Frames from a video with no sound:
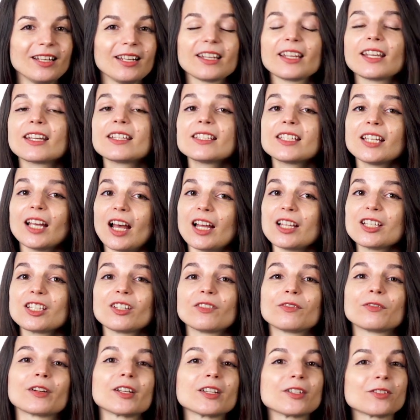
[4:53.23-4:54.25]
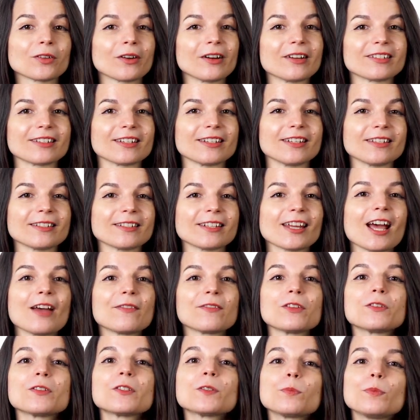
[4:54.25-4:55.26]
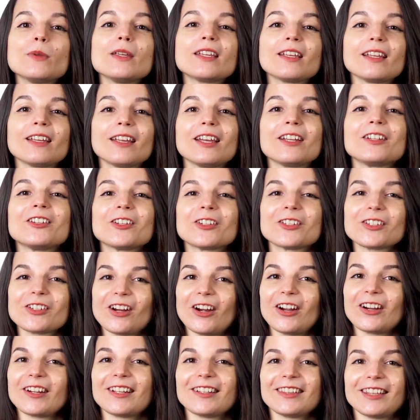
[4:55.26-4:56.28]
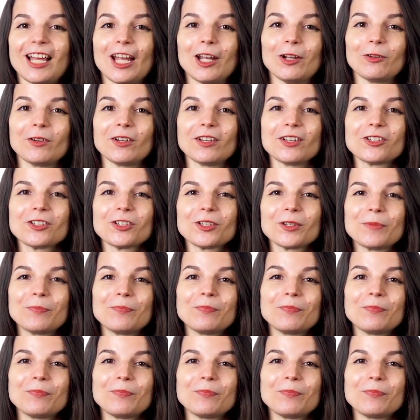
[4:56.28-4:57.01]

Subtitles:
Get tons of resources to have you speaking in your target language.